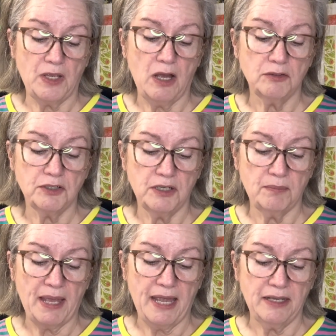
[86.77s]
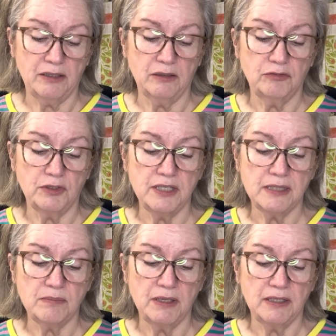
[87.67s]
alternate pattern for
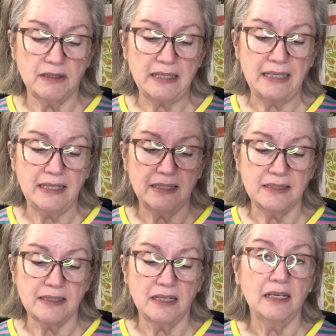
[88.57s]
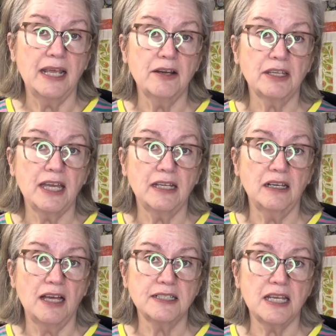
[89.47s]
this month is a layer cake
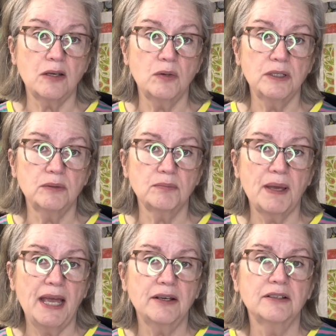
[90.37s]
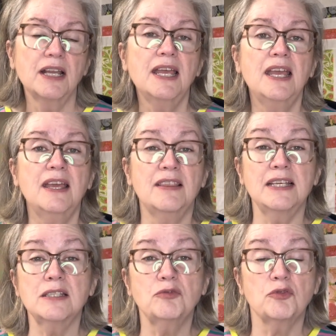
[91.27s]
latte quilt pattern.
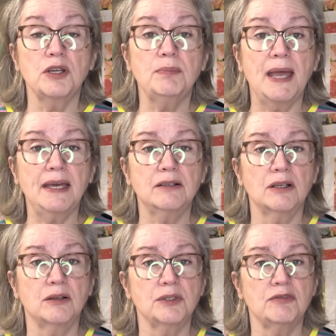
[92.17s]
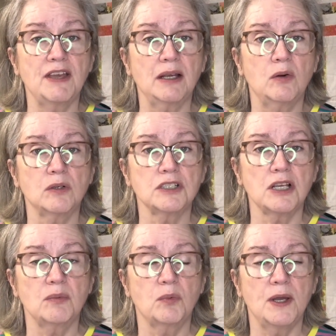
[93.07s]
That's a free pattern on the Fat Quarter
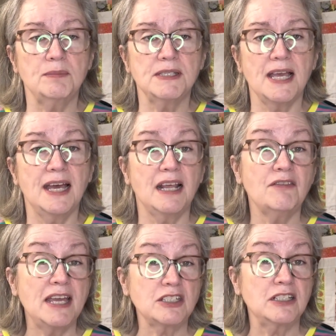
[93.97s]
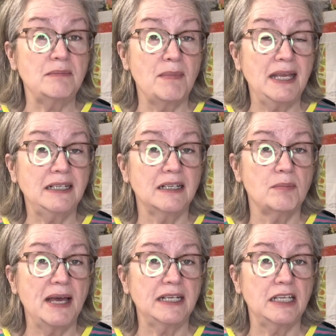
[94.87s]
Shop website. I've actually made it
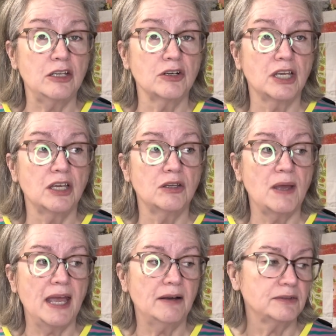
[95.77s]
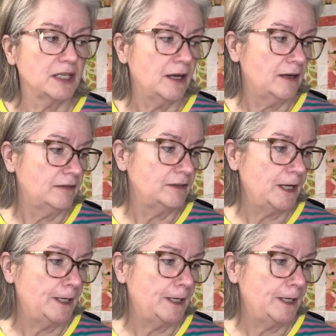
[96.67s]
about a year ago out of